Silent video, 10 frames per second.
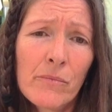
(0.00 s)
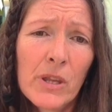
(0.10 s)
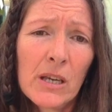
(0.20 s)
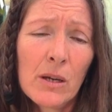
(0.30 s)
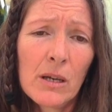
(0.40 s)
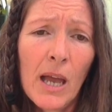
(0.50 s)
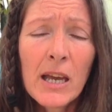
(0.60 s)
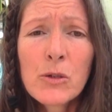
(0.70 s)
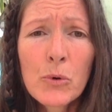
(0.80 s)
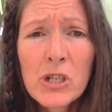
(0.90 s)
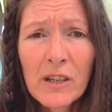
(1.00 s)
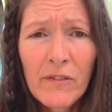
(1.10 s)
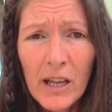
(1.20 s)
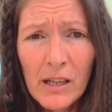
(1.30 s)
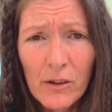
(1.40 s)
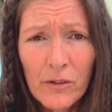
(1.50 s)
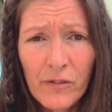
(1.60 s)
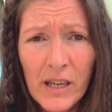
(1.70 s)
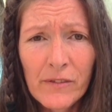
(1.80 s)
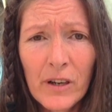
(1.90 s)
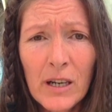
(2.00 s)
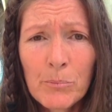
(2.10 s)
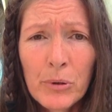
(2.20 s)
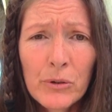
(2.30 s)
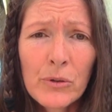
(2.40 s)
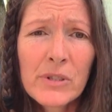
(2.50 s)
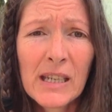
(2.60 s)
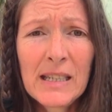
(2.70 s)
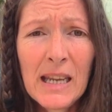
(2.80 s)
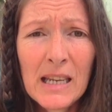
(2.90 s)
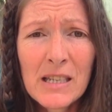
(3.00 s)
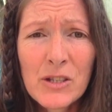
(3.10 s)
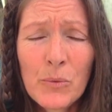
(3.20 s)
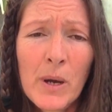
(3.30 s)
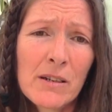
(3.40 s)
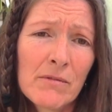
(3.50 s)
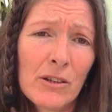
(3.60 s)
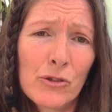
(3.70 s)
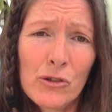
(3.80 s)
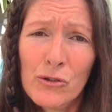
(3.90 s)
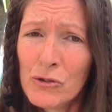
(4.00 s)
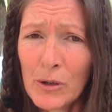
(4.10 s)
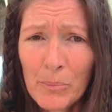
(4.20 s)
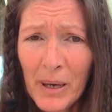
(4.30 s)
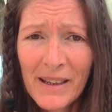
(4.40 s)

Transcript: the hand-washing fell out of favour, and poor old Ignaz, who went around Europe